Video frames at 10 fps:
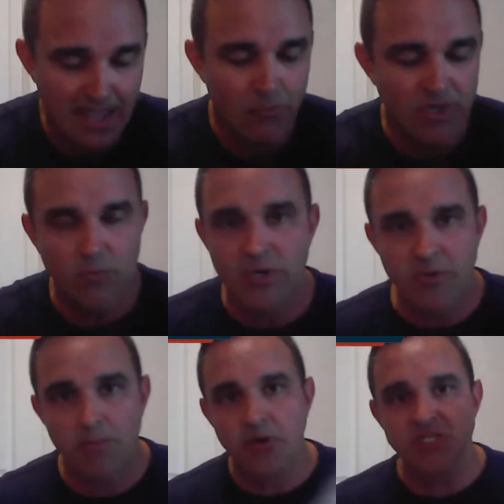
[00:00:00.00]
And when
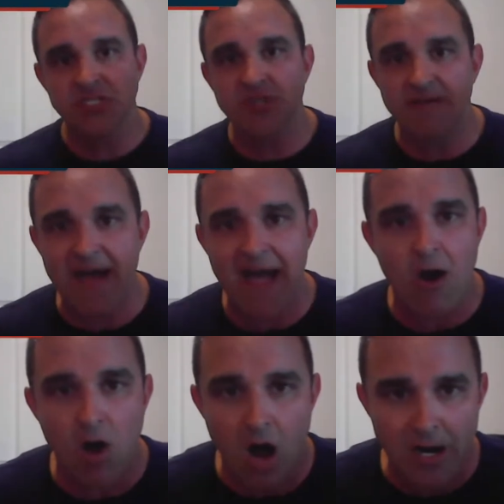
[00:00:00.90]
you put stuff
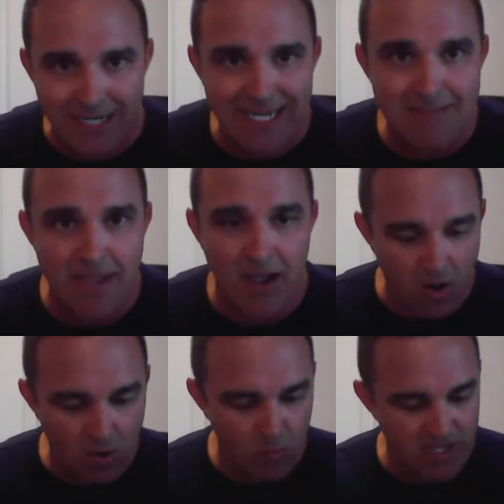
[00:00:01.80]
out on an
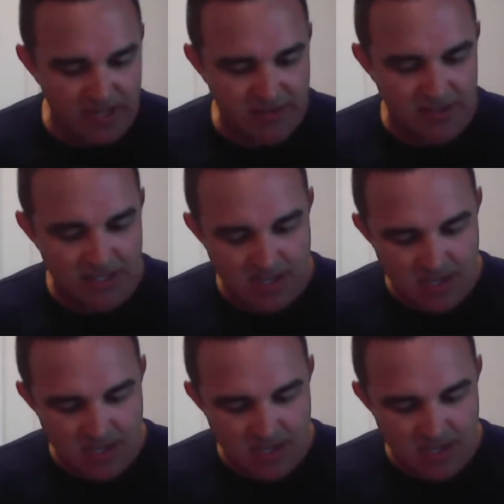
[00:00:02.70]
email with